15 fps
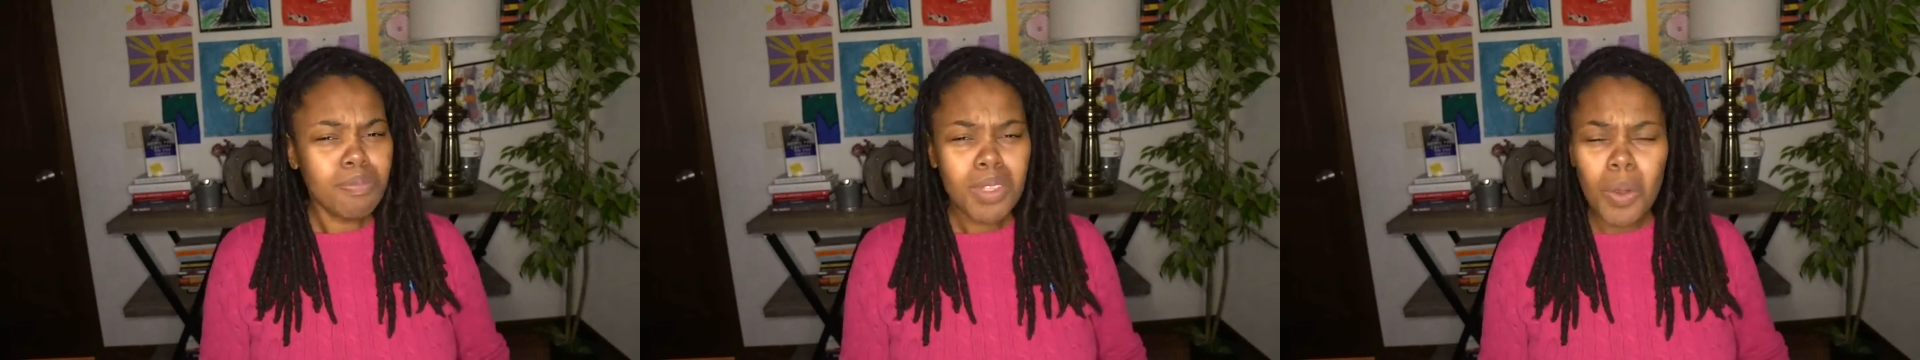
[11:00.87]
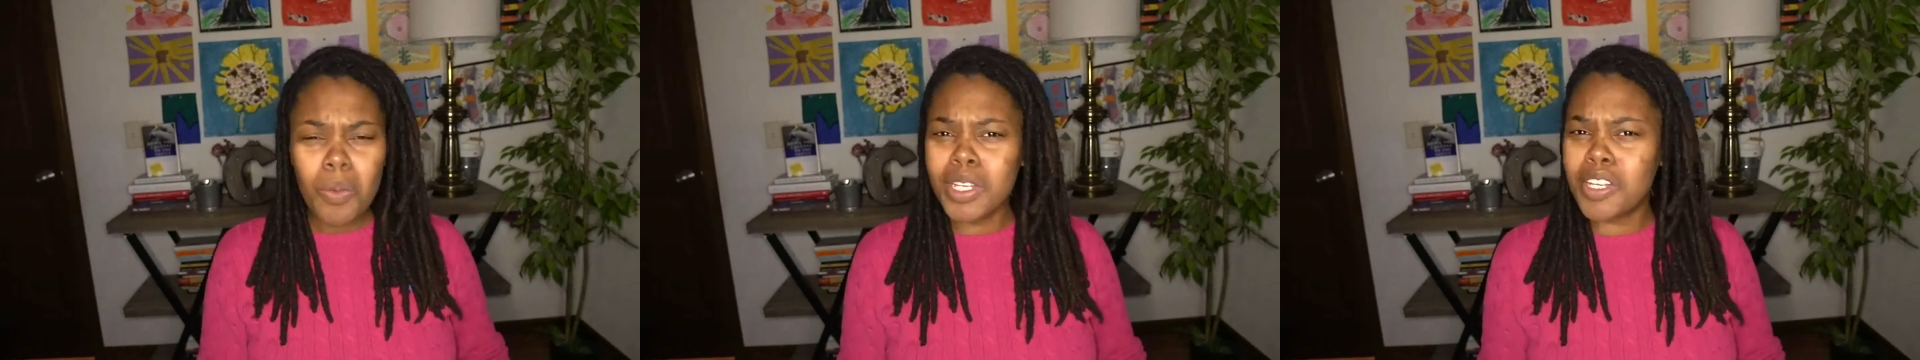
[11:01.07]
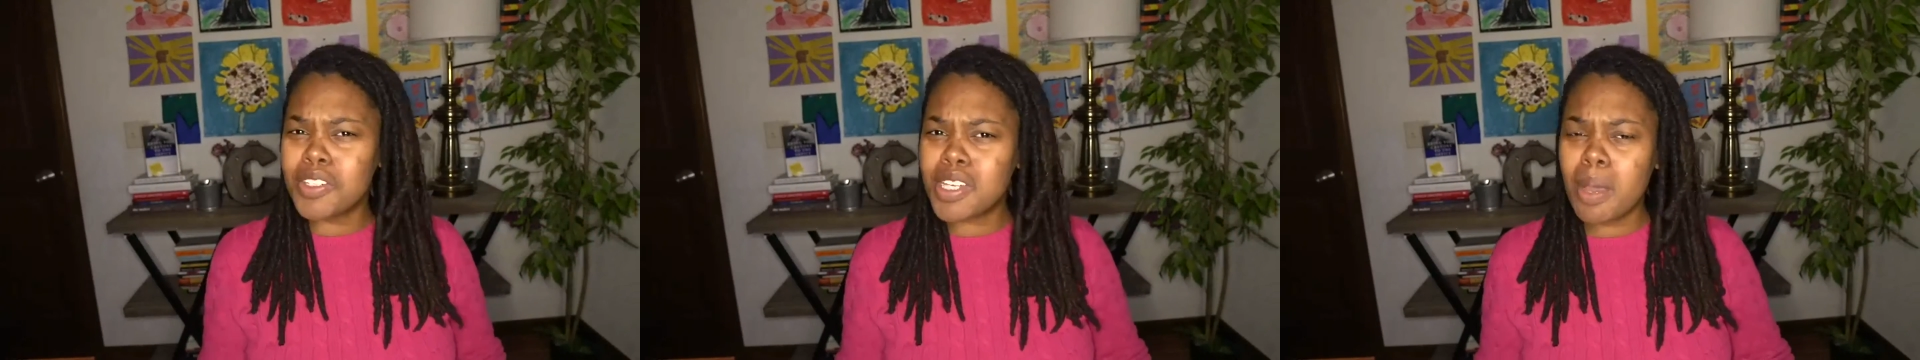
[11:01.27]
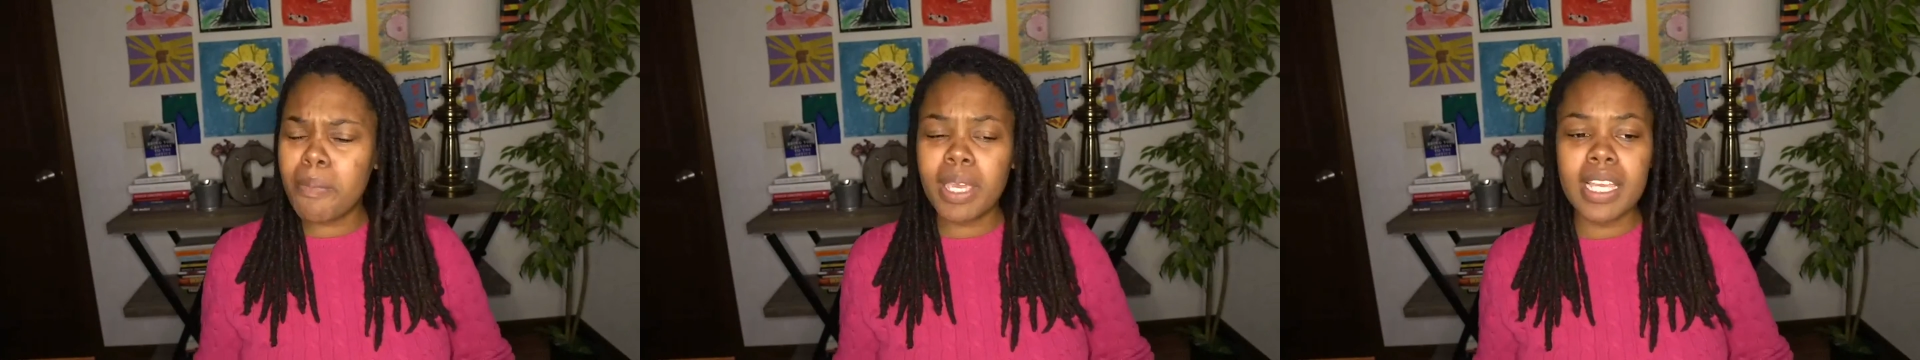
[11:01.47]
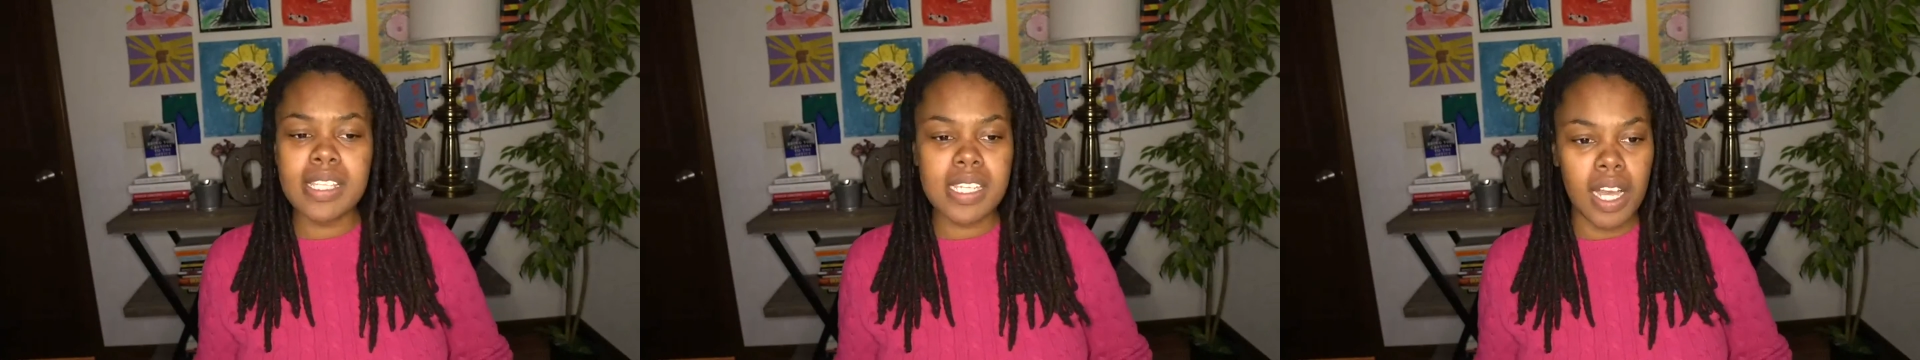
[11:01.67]
When you're
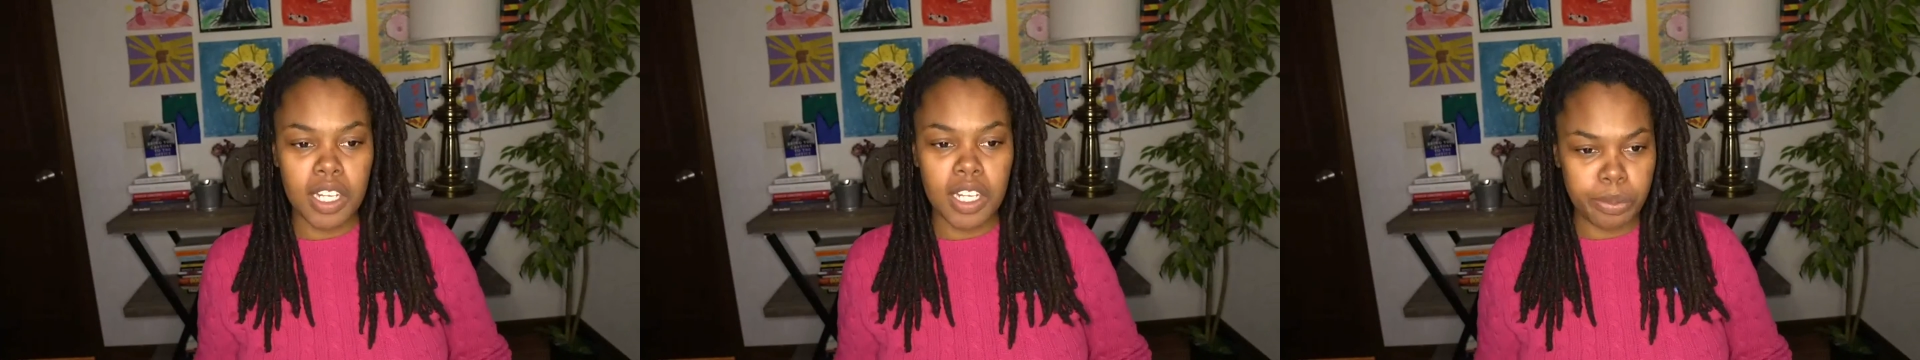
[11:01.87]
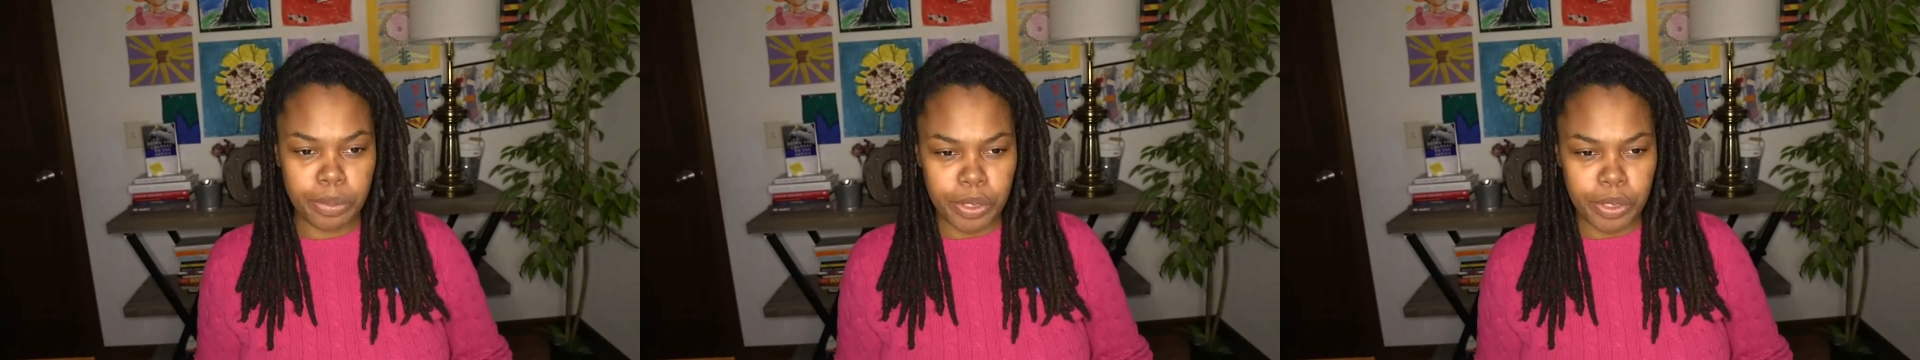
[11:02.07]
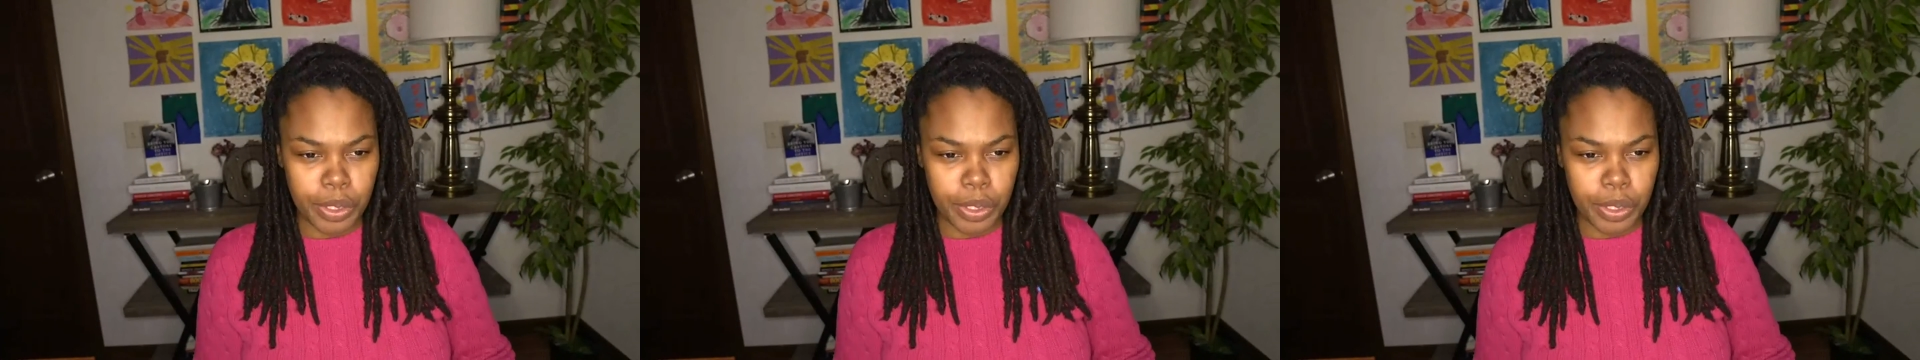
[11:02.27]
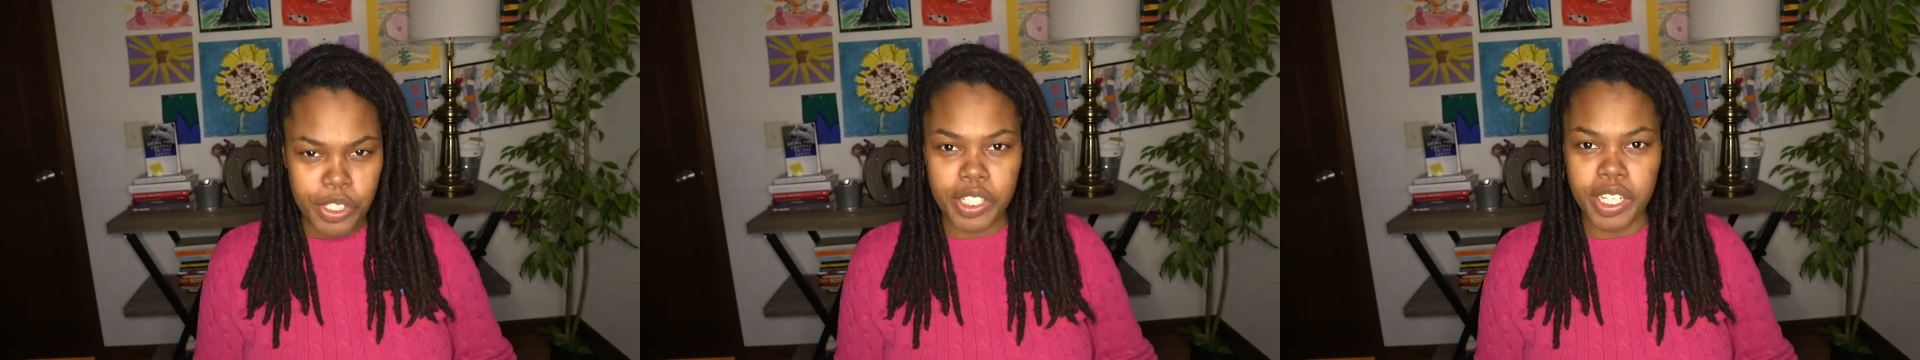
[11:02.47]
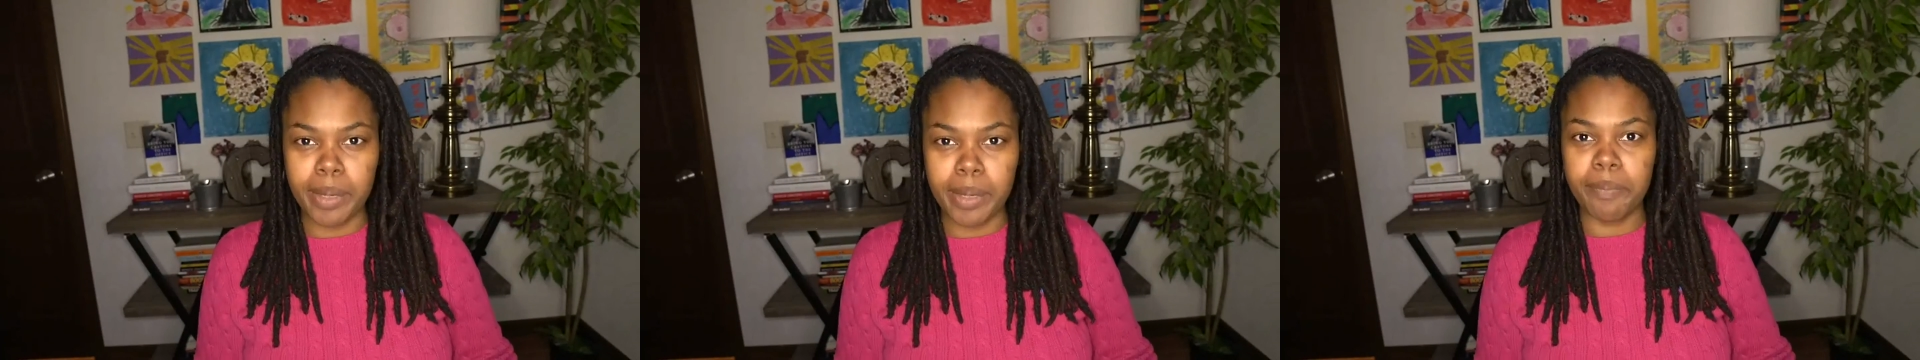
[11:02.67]
jumping into
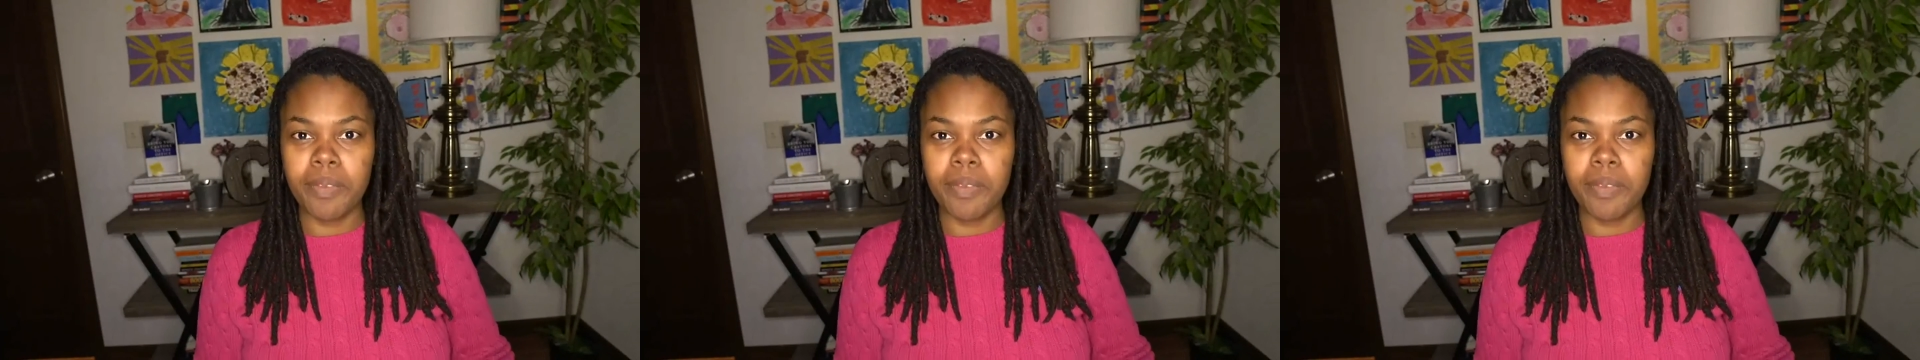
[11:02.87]
entrepreneurship,